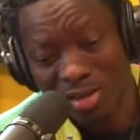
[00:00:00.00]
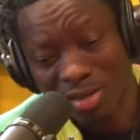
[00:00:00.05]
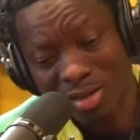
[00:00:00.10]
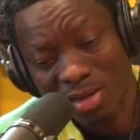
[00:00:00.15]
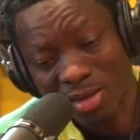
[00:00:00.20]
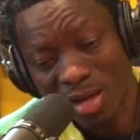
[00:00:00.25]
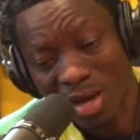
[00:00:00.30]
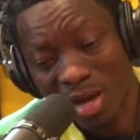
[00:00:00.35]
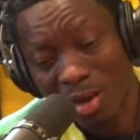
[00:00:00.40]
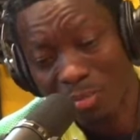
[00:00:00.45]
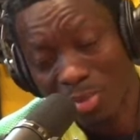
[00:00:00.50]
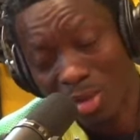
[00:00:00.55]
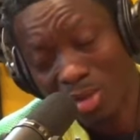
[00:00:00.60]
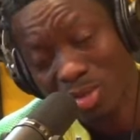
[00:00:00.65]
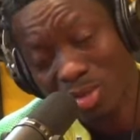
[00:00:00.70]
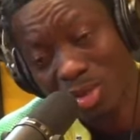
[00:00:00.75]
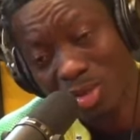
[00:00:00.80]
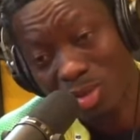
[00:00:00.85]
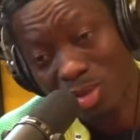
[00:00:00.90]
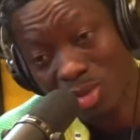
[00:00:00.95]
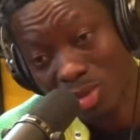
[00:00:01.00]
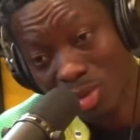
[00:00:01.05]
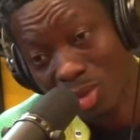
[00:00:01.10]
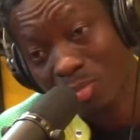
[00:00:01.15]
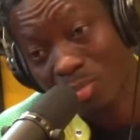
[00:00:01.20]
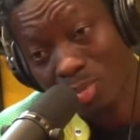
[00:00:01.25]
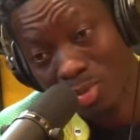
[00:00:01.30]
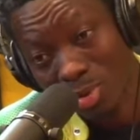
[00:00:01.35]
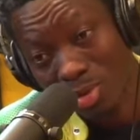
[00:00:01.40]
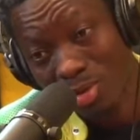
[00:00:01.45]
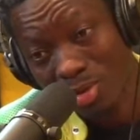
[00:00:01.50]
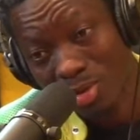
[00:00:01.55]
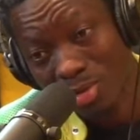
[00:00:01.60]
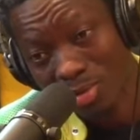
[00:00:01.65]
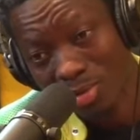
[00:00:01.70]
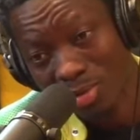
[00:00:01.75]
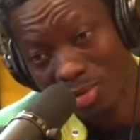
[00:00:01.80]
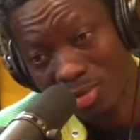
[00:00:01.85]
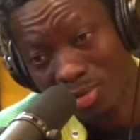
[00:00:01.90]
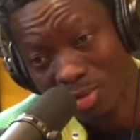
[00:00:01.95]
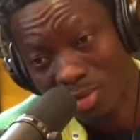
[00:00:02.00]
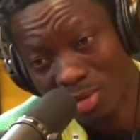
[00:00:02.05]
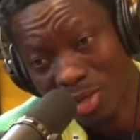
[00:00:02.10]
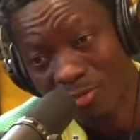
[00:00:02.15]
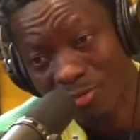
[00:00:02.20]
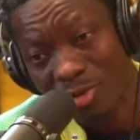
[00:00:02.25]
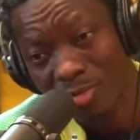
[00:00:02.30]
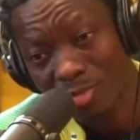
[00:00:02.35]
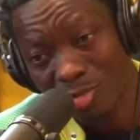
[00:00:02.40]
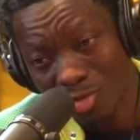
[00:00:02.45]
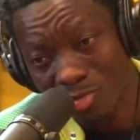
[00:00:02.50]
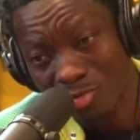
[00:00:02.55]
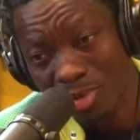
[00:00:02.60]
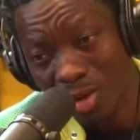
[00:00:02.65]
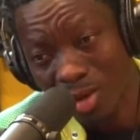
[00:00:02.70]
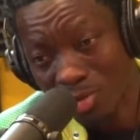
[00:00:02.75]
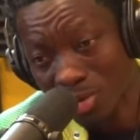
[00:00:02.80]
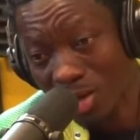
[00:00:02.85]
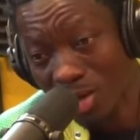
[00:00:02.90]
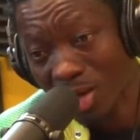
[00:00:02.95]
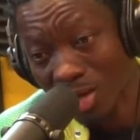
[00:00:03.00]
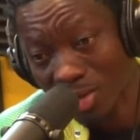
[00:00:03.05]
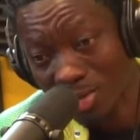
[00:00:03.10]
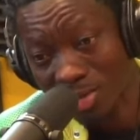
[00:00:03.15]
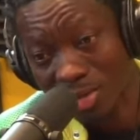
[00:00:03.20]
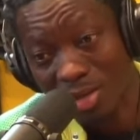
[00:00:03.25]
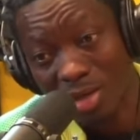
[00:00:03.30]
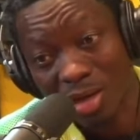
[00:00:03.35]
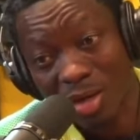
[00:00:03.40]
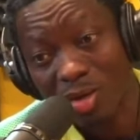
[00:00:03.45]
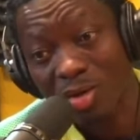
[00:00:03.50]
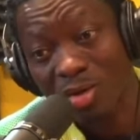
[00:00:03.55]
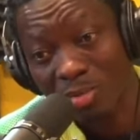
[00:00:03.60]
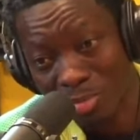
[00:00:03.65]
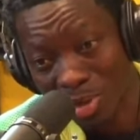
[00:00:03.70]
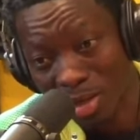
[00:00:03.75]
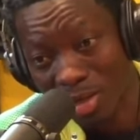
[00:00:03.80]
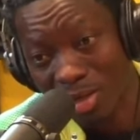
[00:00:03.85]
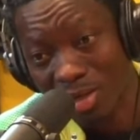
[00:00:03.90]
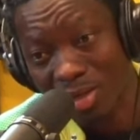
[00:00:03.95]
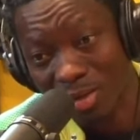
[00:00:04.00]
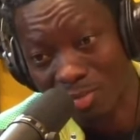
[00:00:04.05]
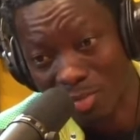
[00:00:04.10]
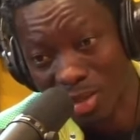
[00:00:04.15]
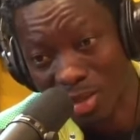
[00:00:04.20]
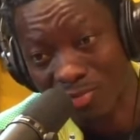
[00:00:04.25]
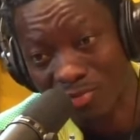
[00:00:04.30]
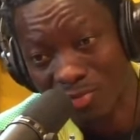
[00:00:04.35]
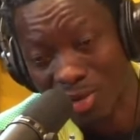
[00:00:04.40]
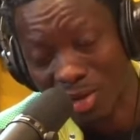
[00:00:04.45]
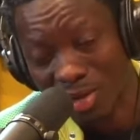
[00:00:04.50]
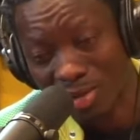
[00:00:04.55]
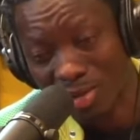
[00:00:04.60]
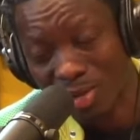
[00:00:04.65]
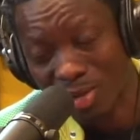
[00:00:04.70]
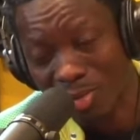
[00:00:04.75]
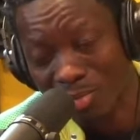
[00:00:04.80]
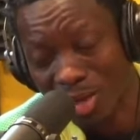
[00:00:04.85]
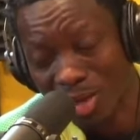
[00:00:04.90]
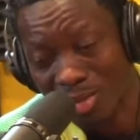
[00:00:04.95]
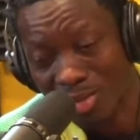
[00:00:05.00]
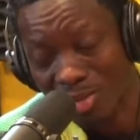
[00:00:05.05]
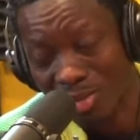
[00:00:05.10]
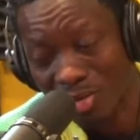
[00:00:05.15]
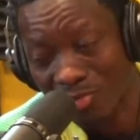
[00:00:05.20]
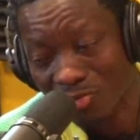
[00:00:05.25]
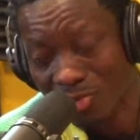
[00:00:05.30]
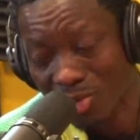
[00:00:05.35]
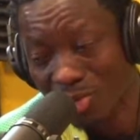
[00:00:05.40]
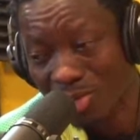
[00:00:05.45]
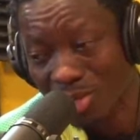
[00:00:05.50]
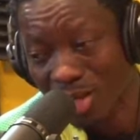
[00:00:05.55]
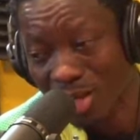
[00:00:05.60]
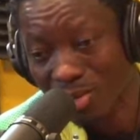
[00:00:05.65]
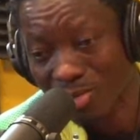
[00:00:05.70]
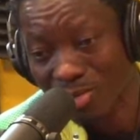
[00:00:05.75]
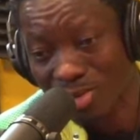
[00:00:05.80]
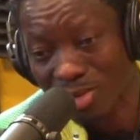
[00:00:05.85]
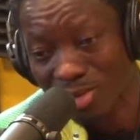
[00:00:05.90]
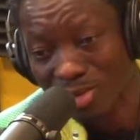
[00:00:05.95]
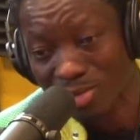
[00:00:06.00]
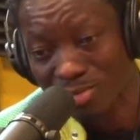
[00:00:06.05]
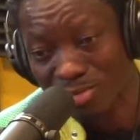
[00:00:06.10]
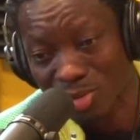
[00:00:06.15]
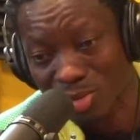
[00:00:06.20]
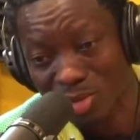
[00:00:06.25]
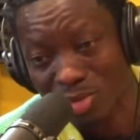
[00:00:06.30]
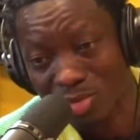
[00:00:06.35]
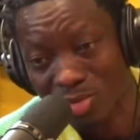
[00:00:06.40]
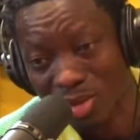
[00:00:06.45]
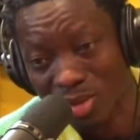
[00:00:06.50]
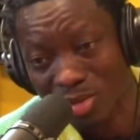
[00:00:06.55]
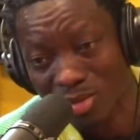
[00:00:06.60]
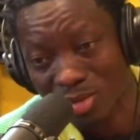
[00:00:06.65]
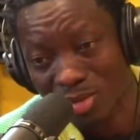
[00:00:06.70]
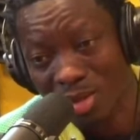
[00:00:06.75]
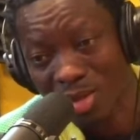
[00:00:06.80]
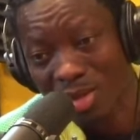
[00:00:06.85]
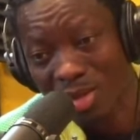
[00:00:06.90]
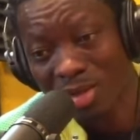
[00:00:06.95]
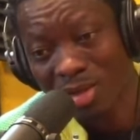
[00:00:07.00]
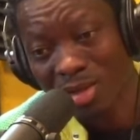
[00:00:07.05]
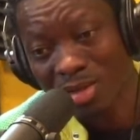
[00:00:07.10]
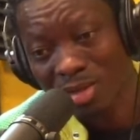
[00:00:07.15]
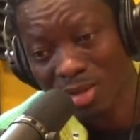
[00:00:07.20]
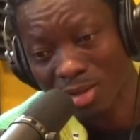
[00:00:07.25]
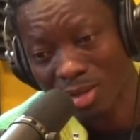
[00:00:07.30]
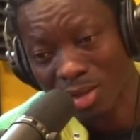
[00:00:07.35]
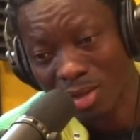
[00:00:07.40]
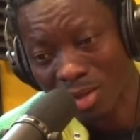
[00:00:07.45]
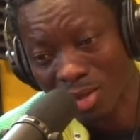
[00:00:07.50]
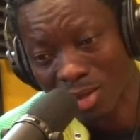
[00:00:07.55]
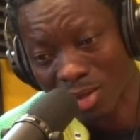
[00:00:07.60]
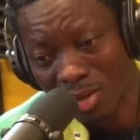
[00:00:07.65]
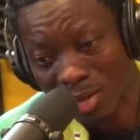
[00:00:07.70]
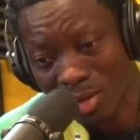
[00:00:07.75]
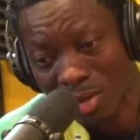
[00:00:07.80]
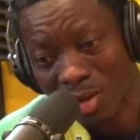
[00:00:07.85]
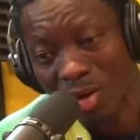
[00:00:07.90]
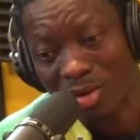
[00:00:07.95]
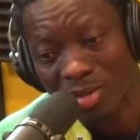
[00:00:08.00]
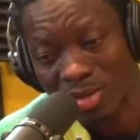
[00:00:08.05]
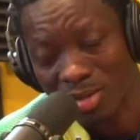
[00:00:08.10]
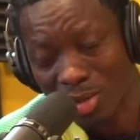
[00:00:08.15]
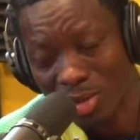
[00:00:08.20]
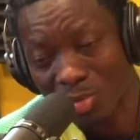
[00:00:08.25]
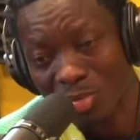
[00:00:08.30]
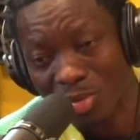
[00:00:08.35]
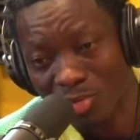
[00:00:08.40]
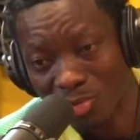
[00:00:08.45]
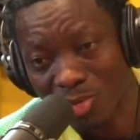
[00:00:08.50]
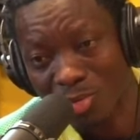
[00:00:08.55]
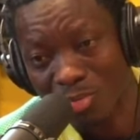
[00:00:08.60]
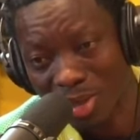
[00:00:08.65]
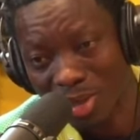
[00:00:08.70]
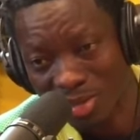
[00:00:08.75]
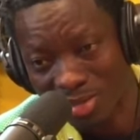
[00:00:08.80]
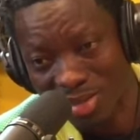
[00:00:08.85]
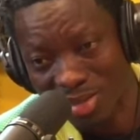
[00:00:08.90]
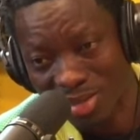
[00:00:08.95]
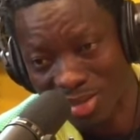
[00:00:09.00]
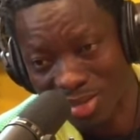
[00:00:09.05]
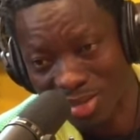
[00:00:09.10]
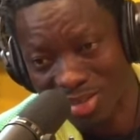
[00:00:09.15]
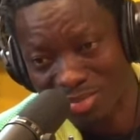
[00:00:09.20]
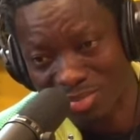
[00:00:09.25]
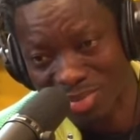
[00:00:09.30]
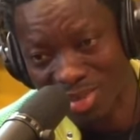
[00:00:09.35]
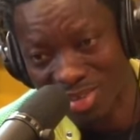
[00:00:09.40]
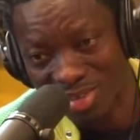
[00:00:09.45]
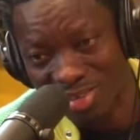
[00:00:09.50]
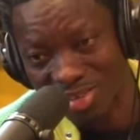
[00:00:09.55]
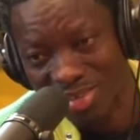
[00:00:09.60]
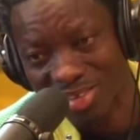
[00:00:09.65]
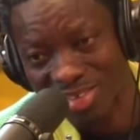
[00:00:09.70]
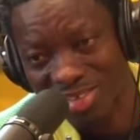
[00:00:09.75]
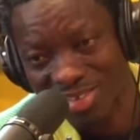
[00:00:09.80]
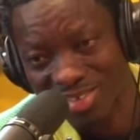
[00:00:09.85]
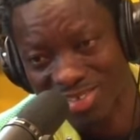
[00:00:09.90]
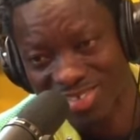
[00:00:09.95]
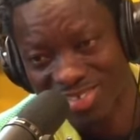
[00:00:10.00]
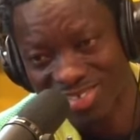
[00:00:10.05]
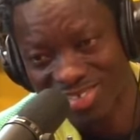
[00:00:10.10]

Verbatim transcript: Yeah. Now yeah. make sure you so broke you have to move back with your auntie and uncle in Bel Air, motherfucker. you going back to Uncle Phil's house. You and uh, Carlton gonna be roommates again, my nigga.